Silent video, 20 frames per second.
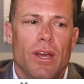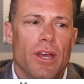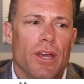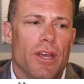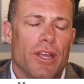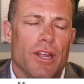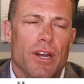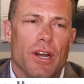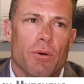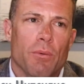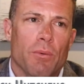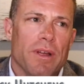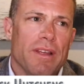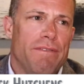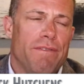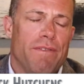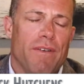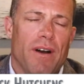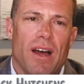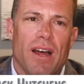We
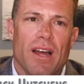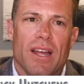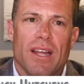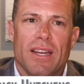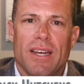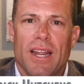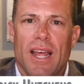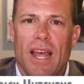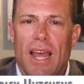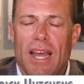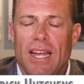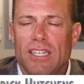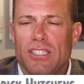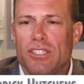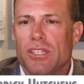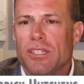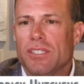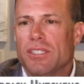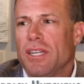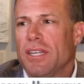find
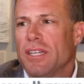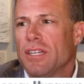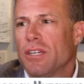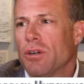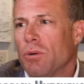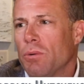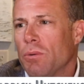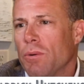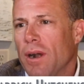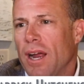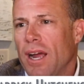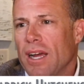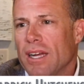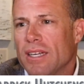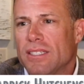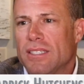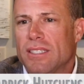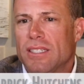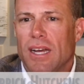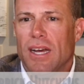ages
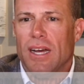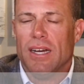incorrect,